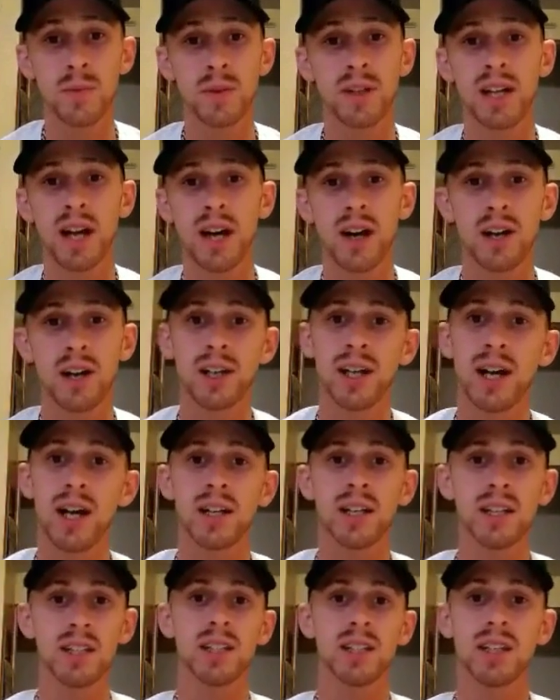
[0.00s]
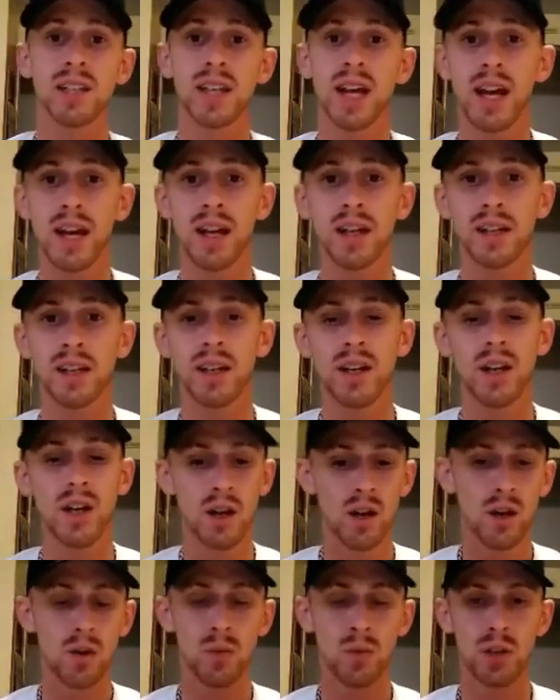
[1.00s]
but how I got into that
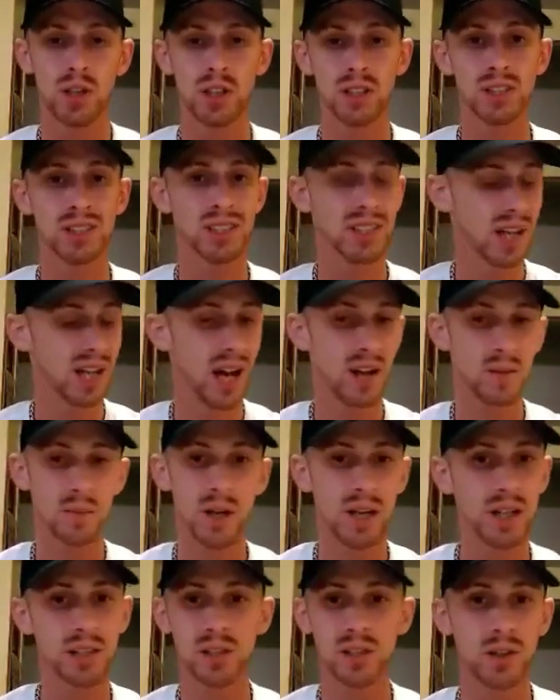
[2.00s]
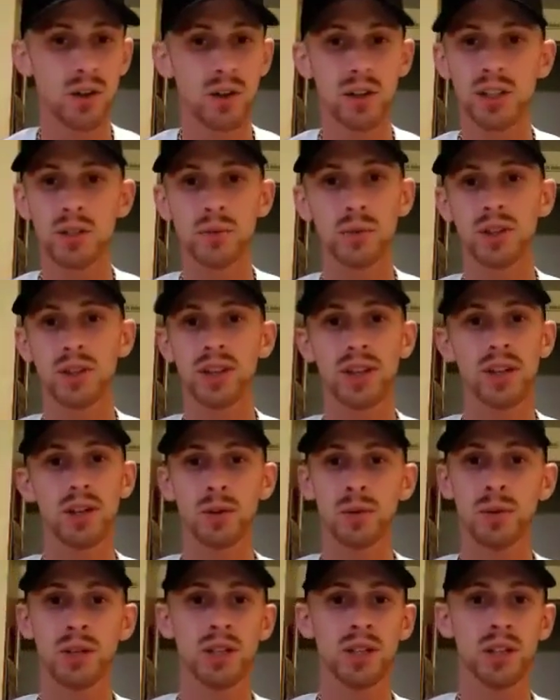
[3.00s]
was not by starting with
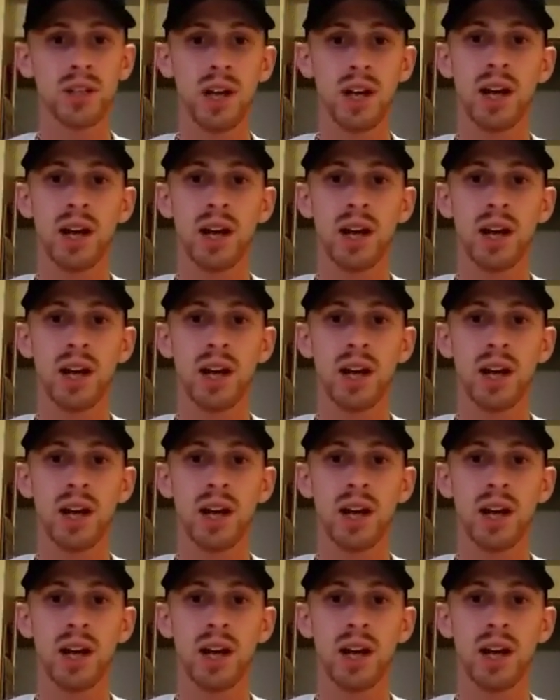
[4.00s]
heroin.